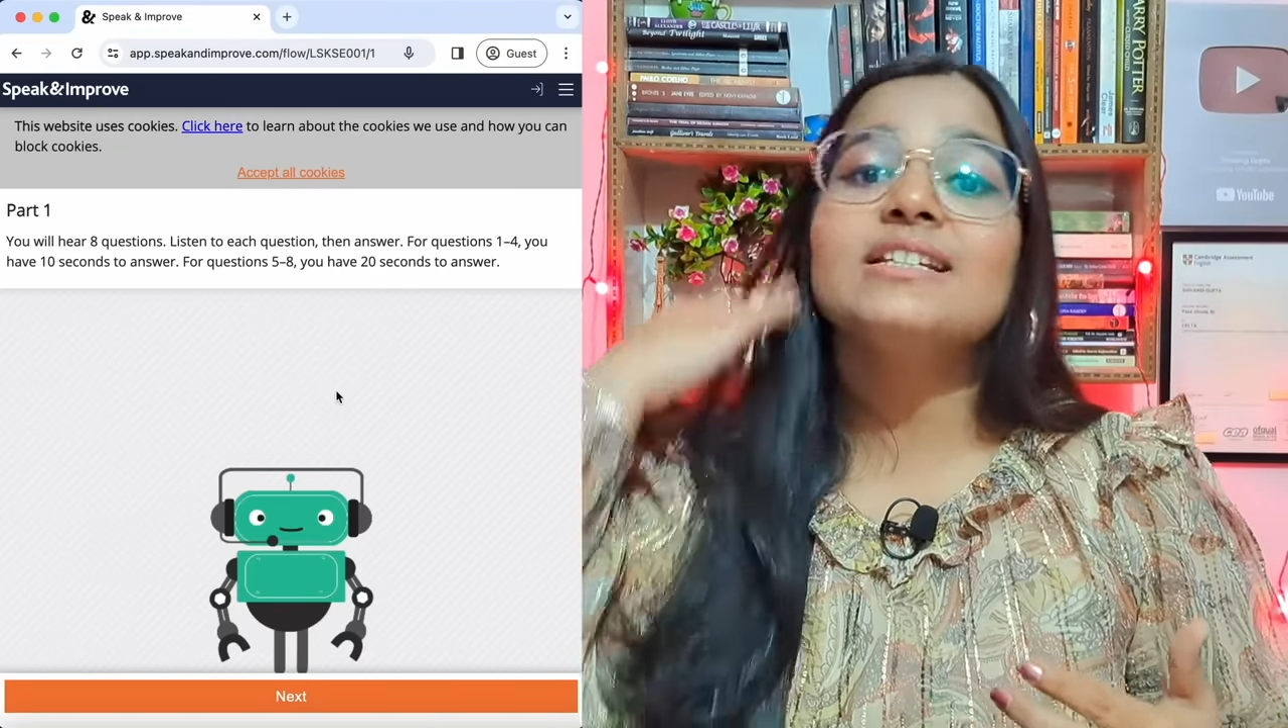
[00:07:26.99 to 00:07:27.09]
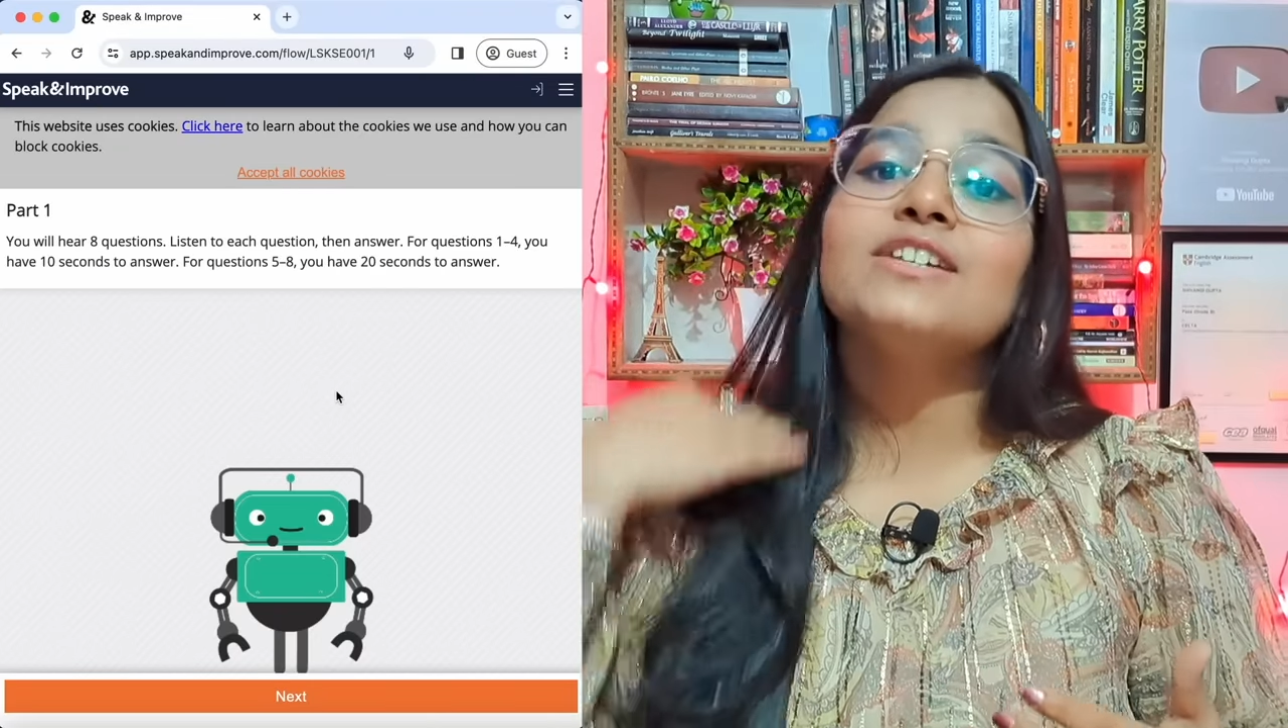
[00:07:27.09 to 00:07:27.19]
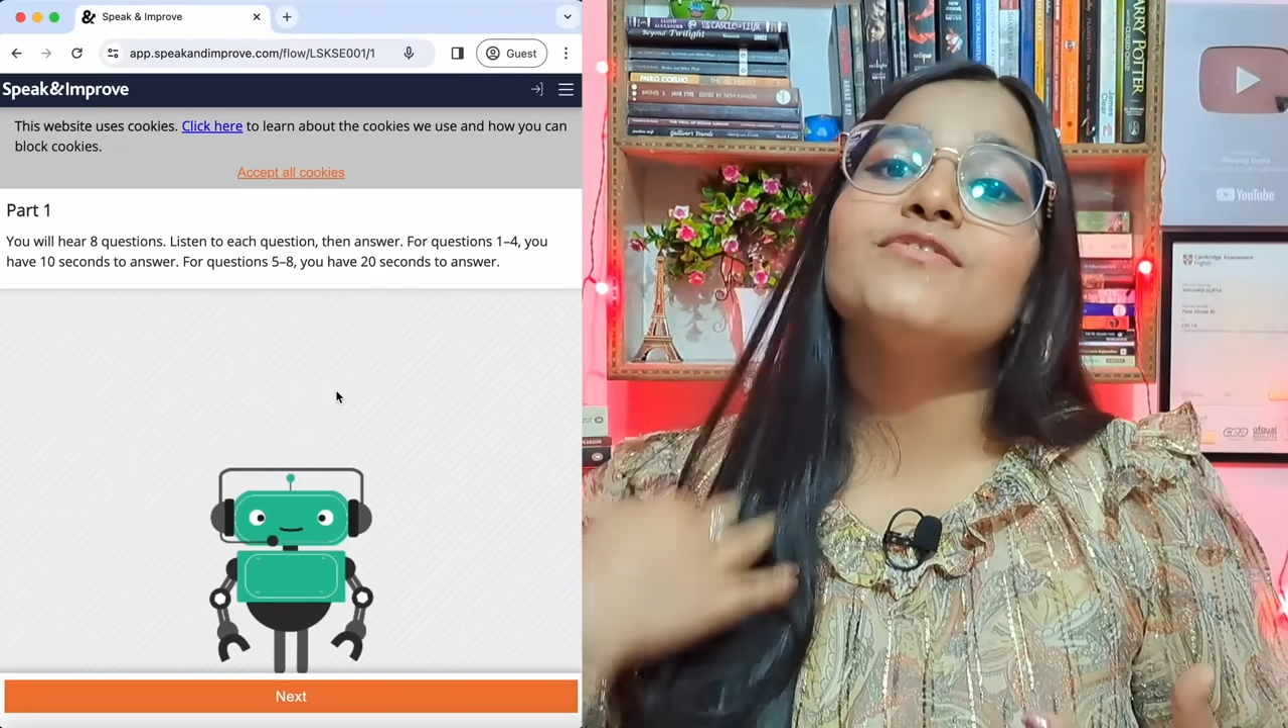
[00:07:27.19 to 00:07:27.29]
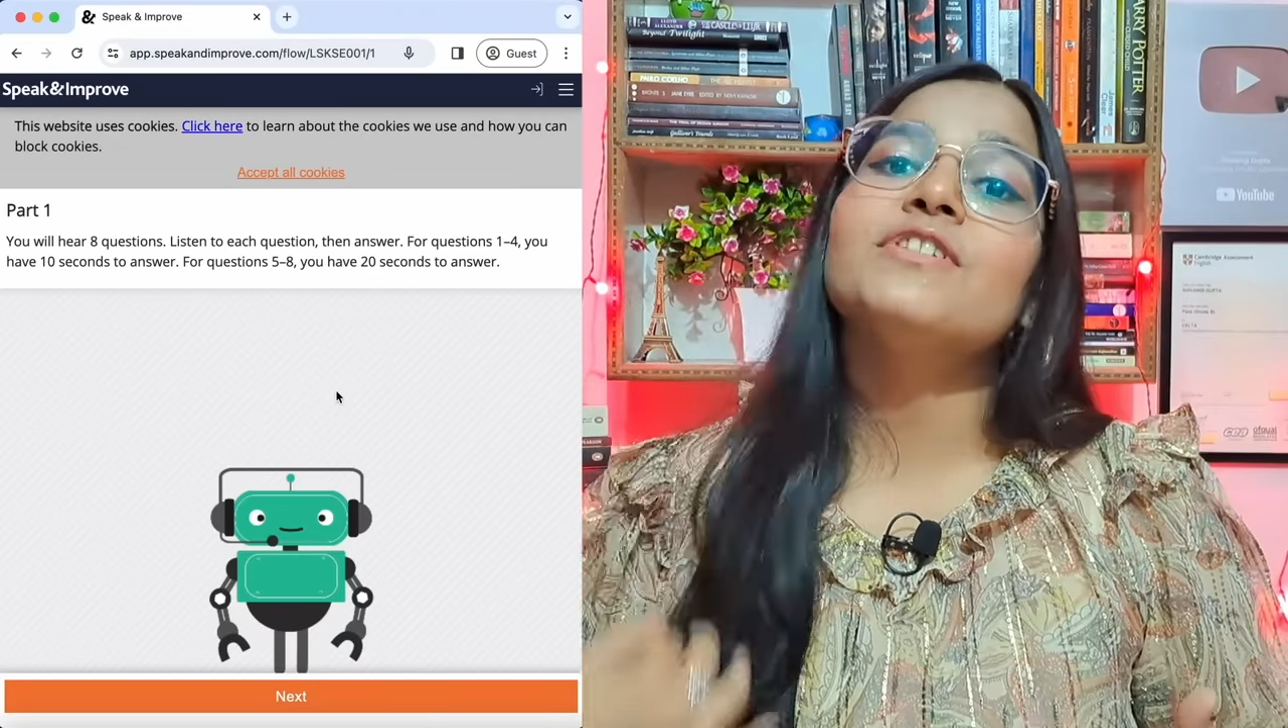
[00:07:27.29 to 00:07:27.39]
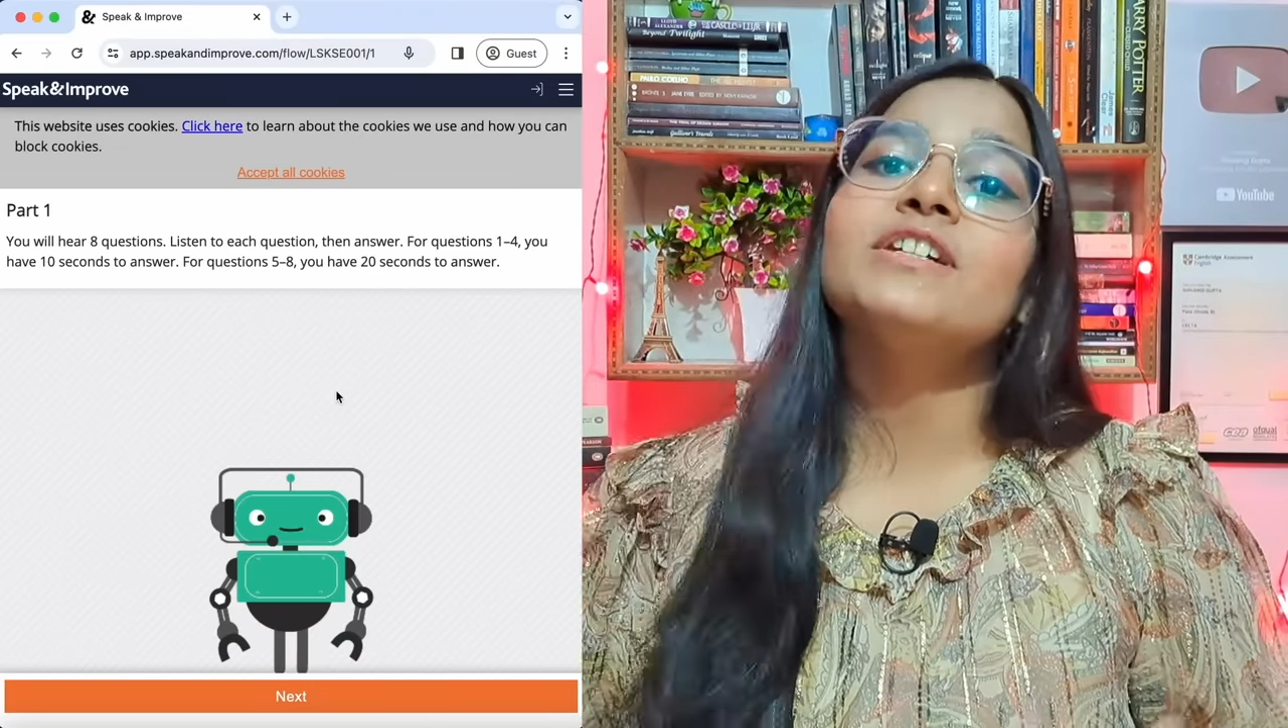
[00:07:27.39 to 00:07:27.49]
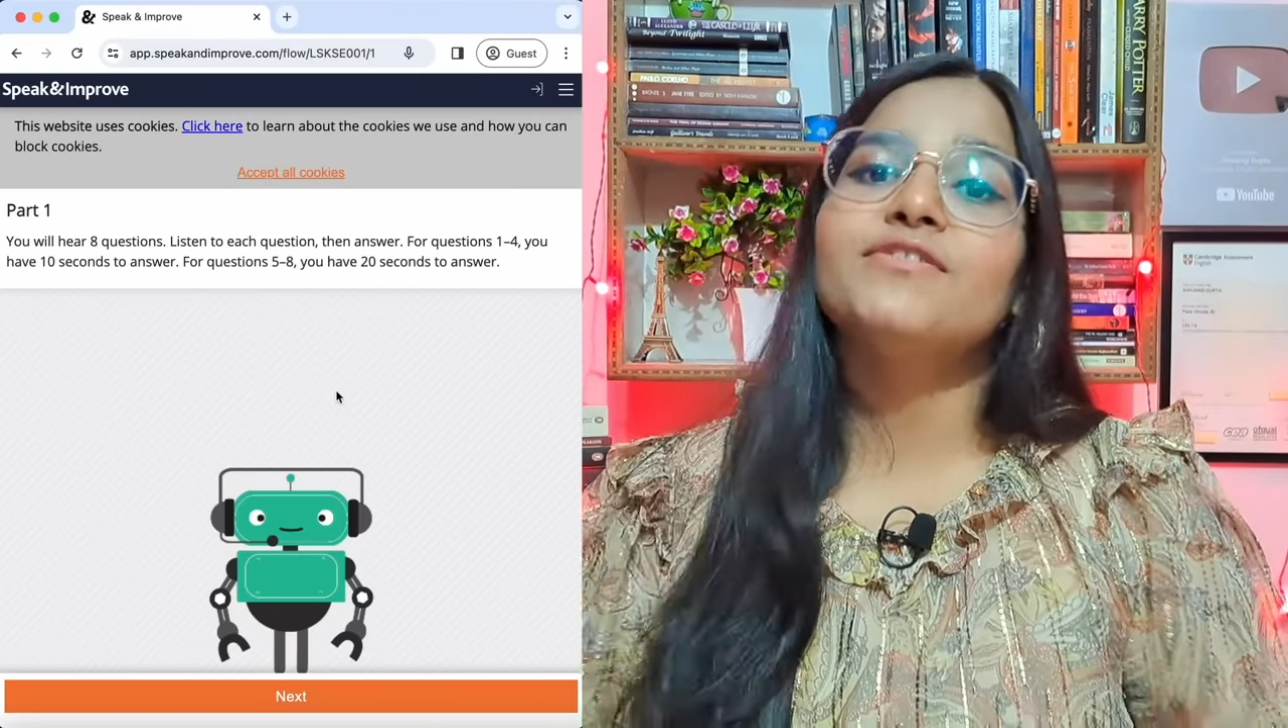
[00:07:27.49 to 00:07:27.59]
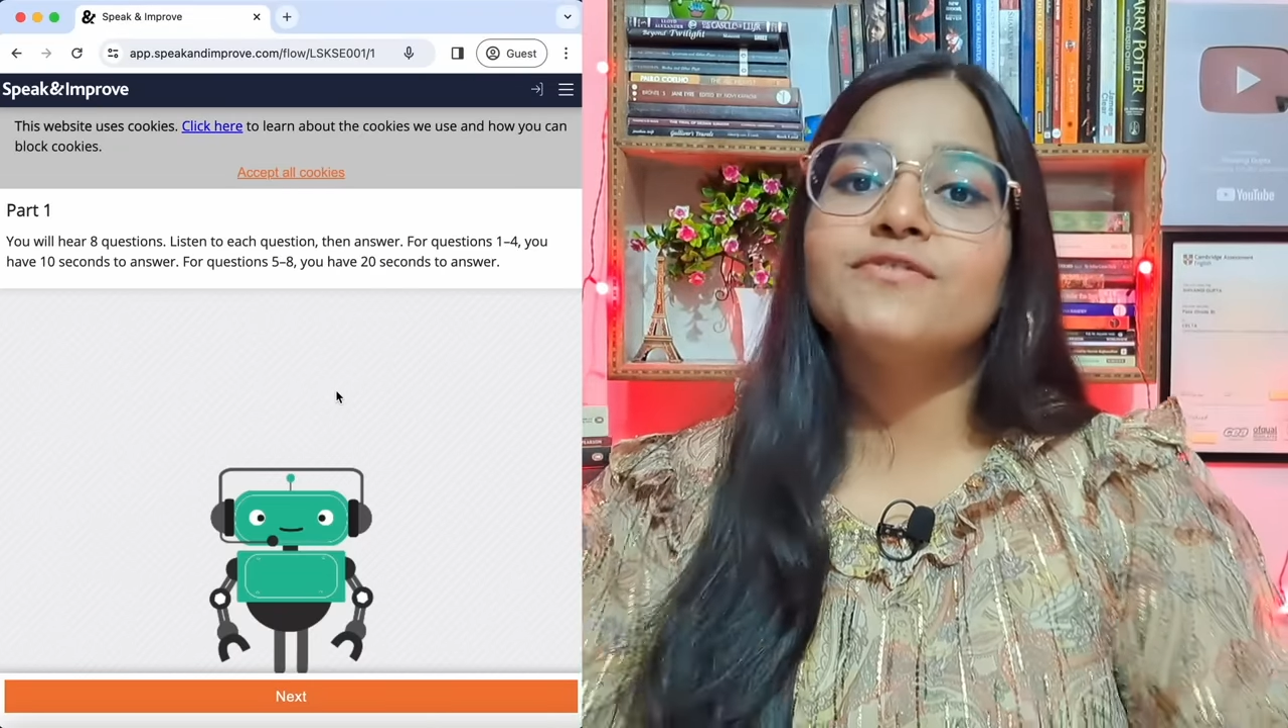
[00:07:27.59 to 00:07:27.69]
different